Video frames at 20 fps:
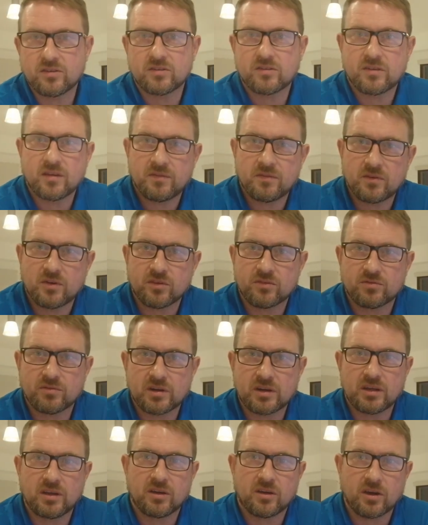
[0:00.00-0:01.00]
your certificate's
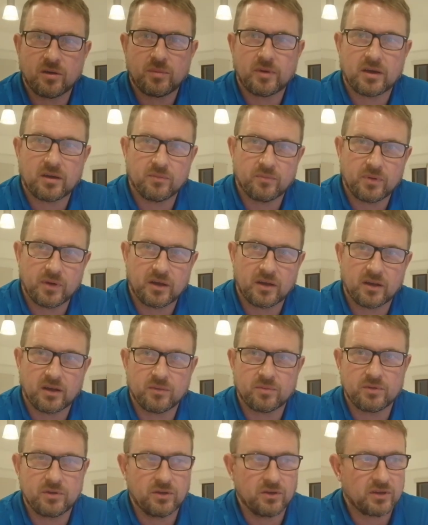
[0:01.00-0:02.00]
ready, you go back and pick it
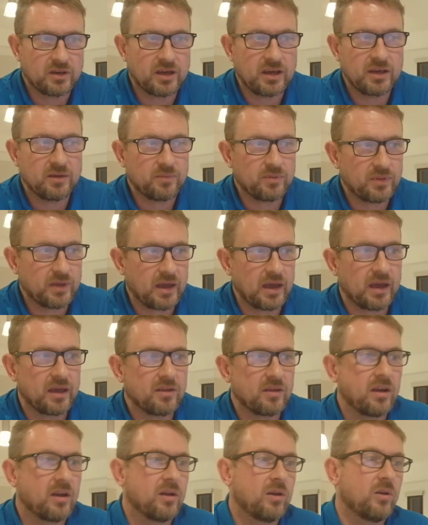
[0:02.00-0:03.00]
up, and you keep
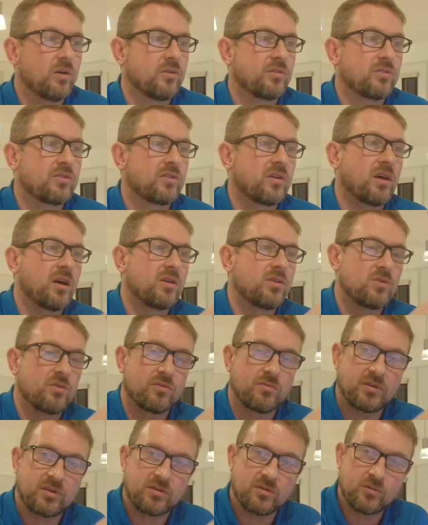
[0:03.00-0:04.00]
that alongside
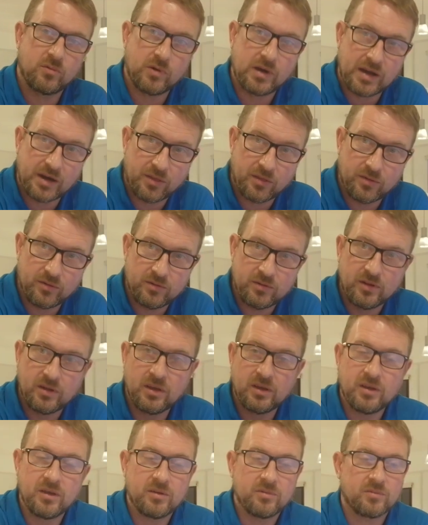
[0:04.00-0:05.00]
your resguardo,
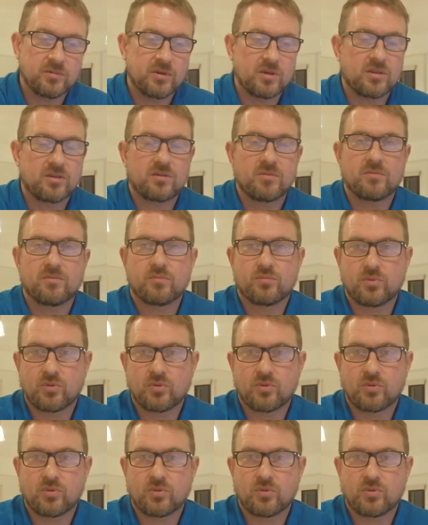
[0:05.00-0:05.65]
which